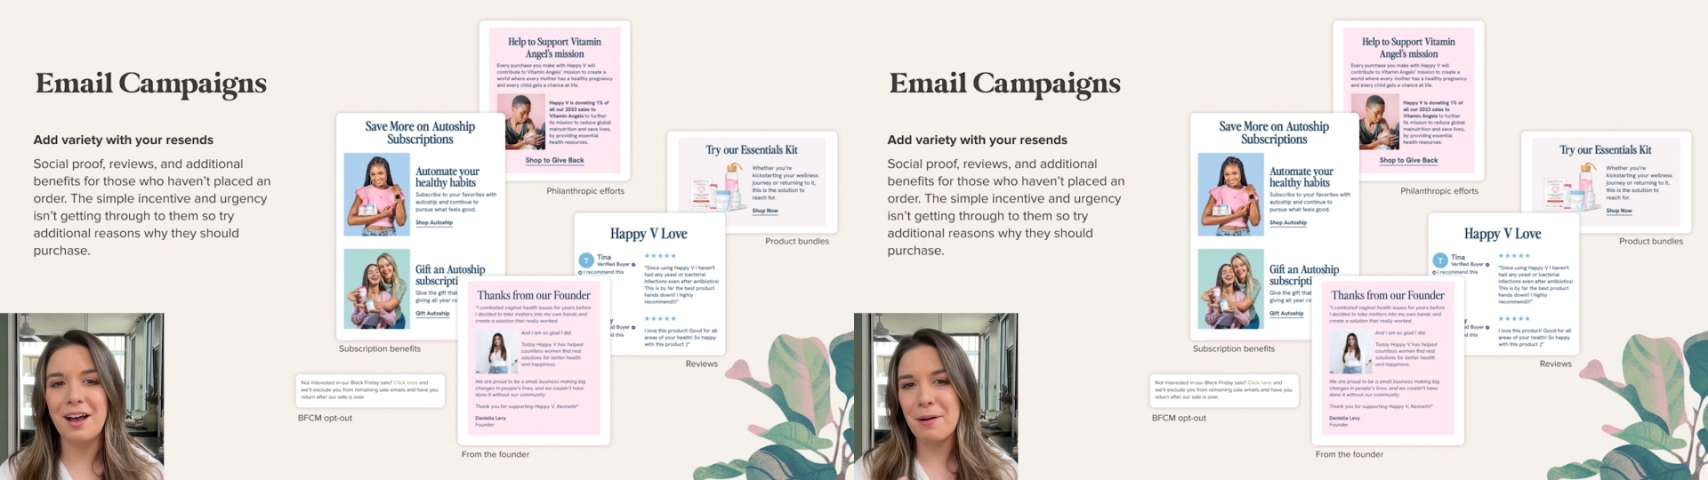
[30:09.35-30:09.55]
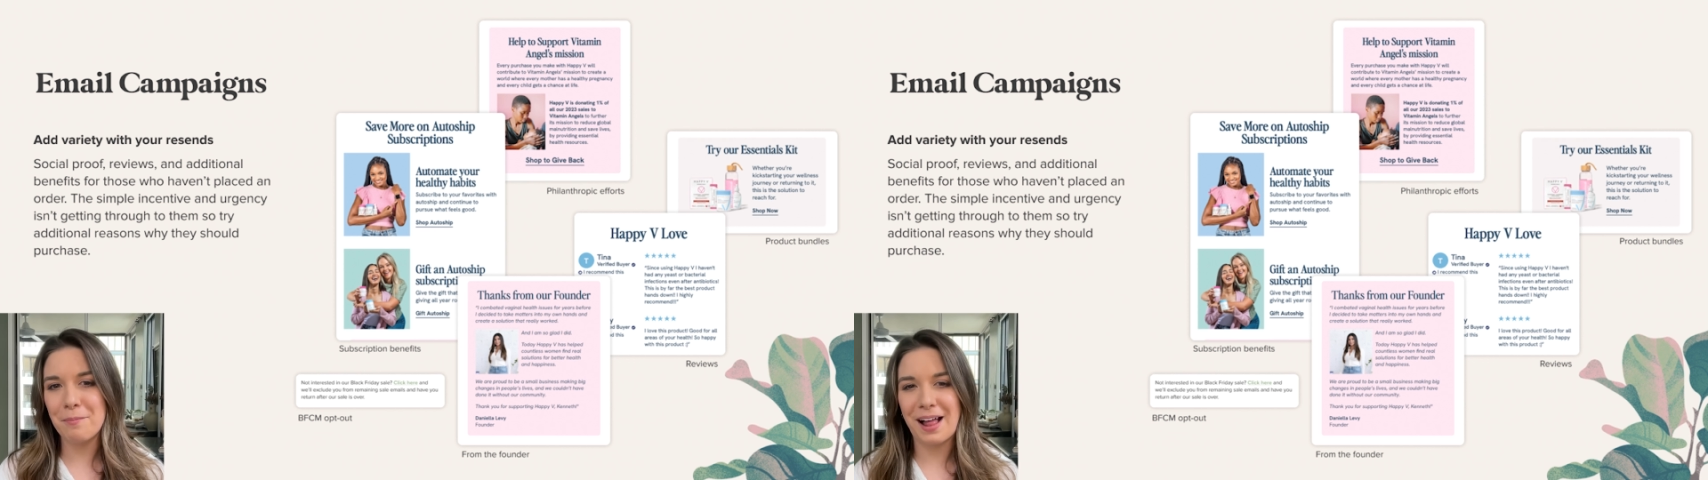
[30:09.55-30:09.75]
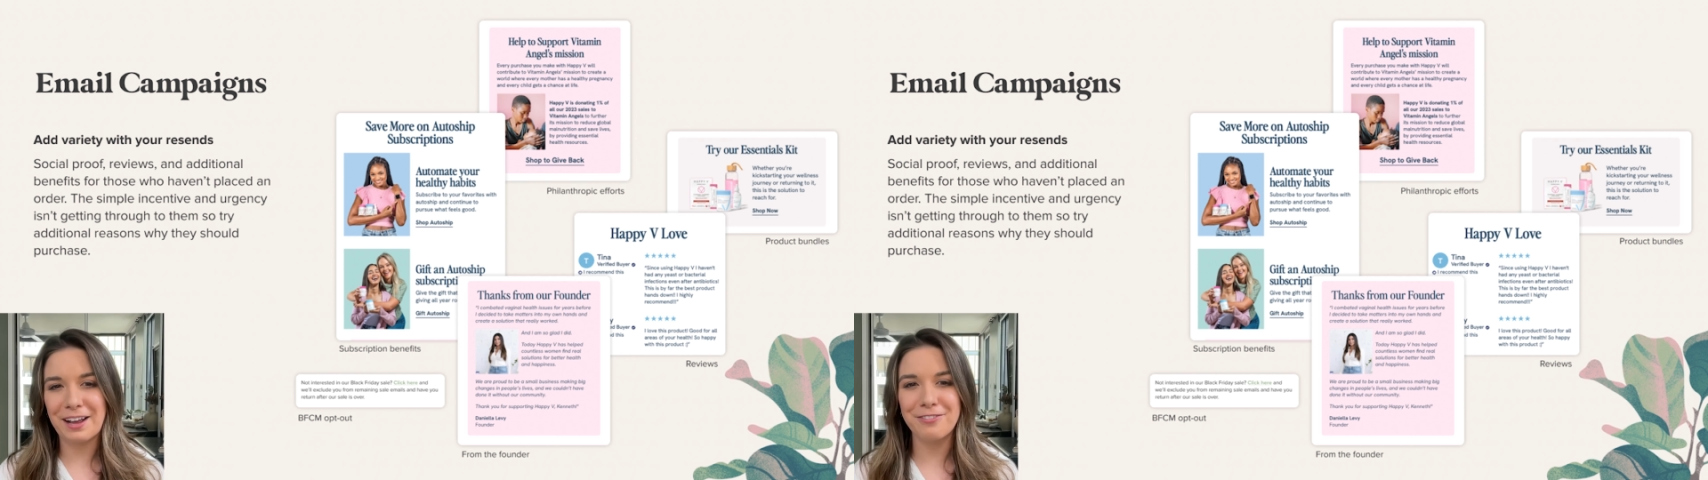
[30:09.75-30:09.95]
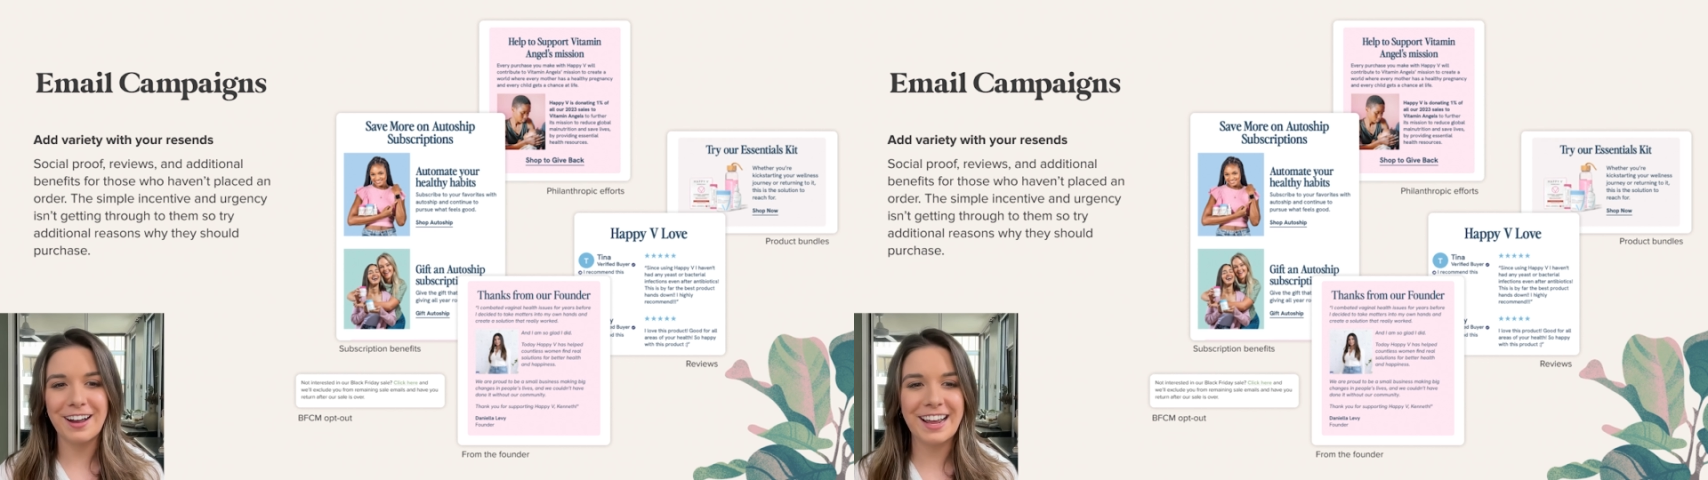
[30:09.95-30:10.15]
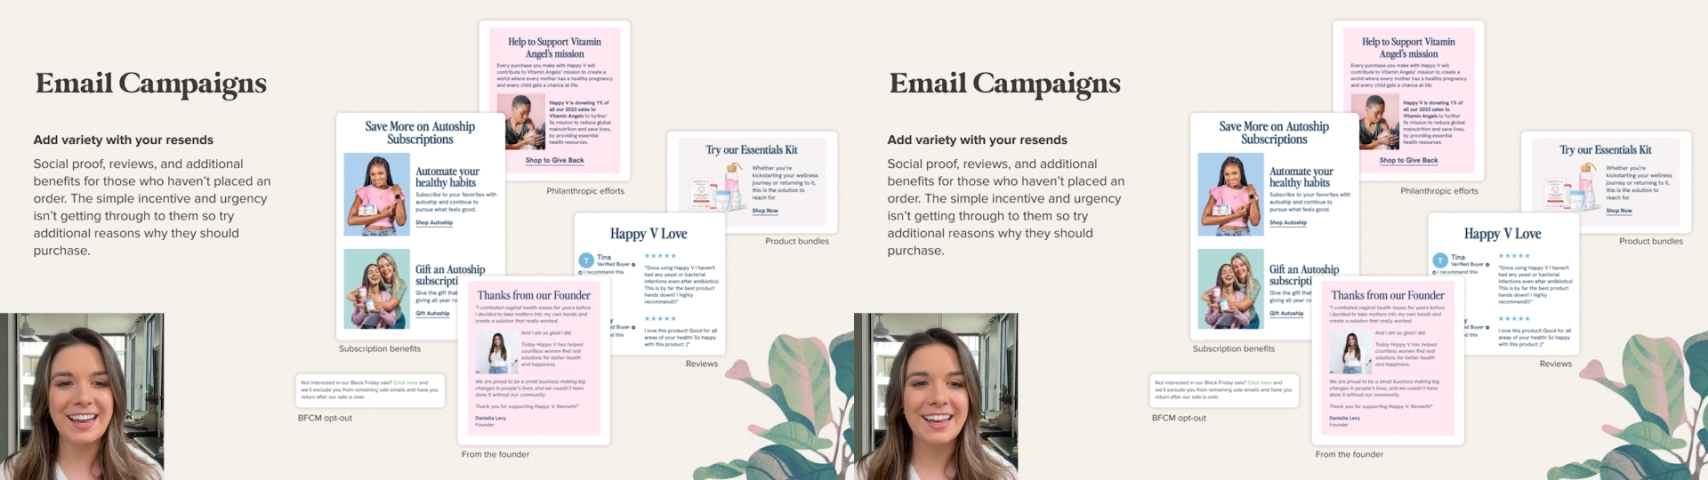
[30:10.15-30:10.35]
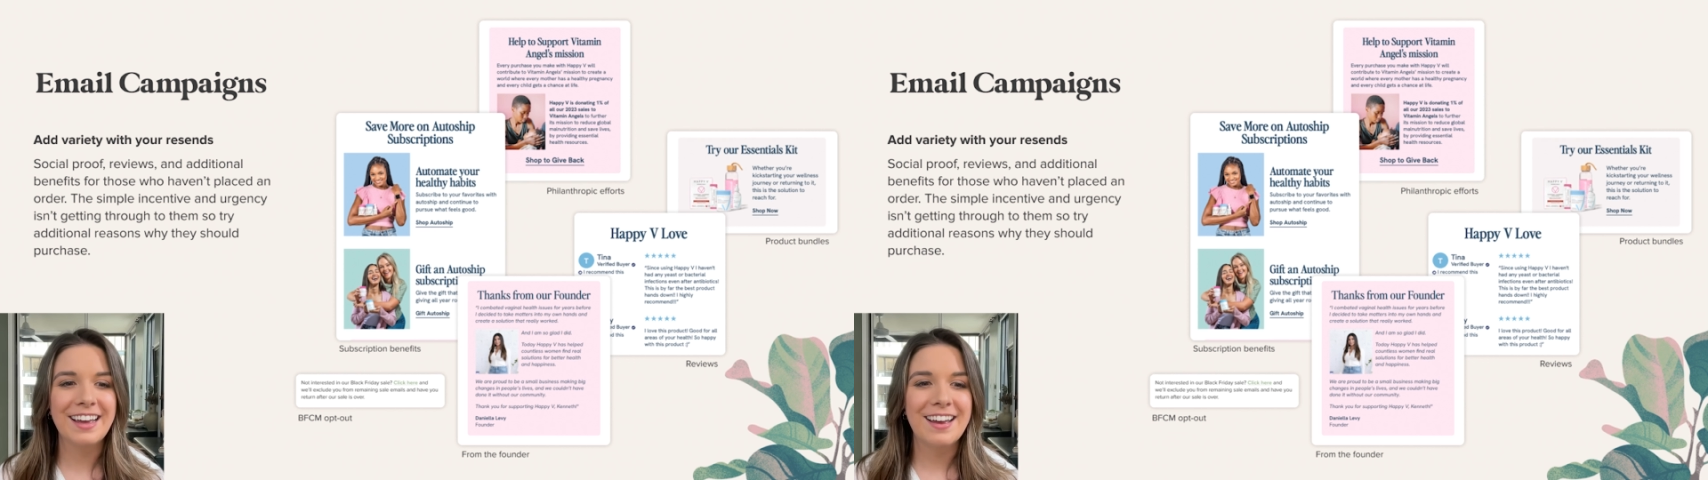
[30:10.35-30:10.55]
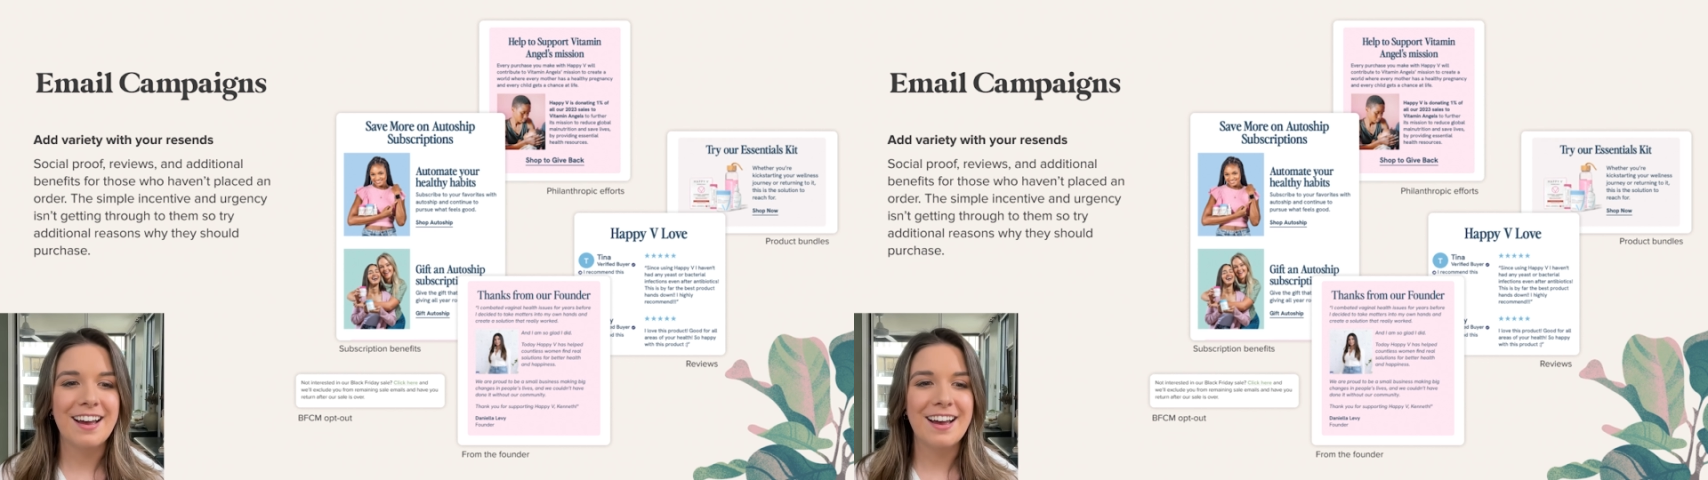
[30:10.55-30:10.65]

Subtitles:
about Black Friday.